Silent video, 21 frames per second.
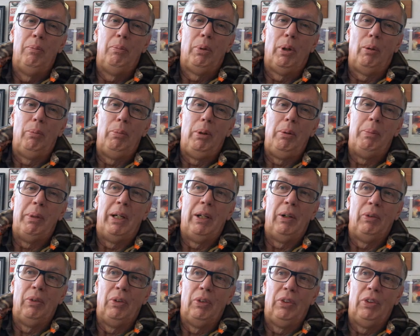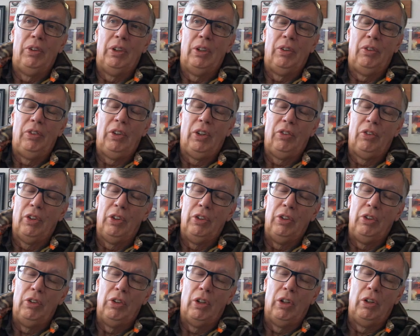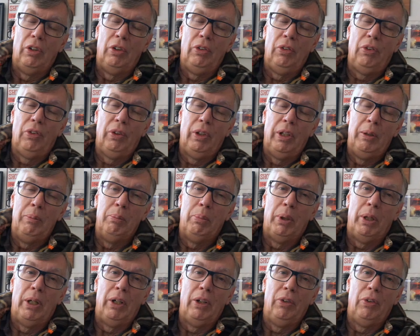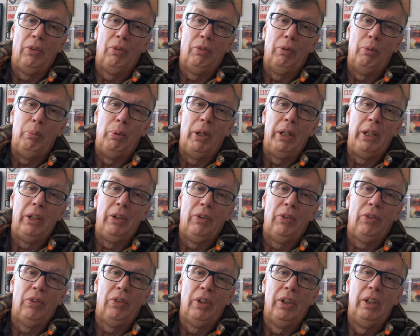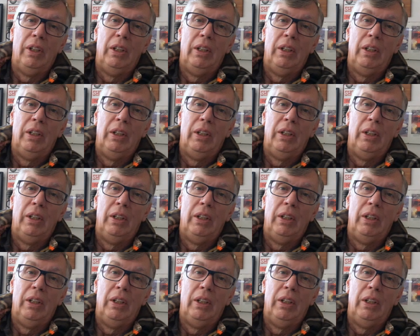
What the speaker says: probably about $600 in parts for brakes.